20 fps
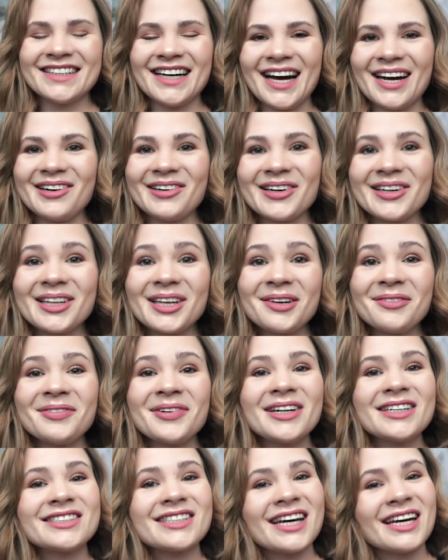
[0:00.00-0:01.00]
I really
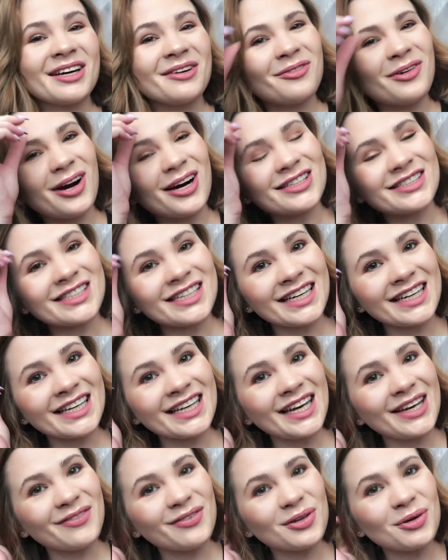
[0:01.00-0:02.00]
appreciate you watching.
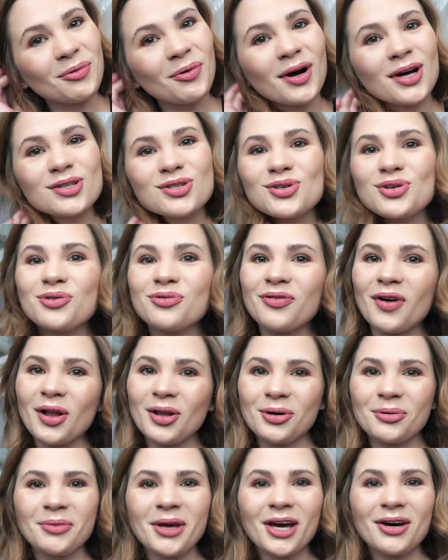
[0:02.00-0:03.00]
If you want to
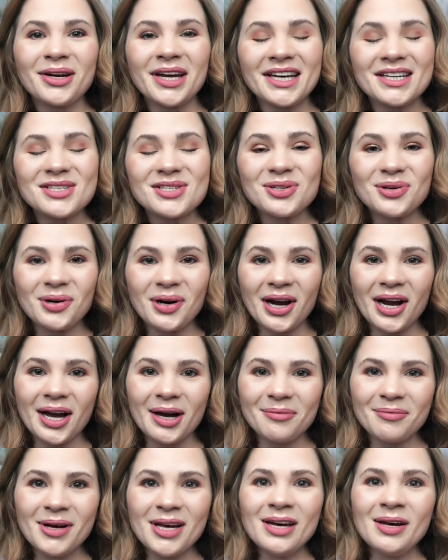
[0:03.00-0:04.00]
follow me on
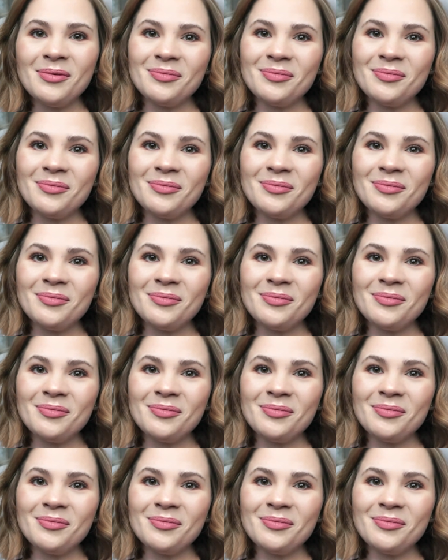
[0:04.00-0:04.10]
Instagram,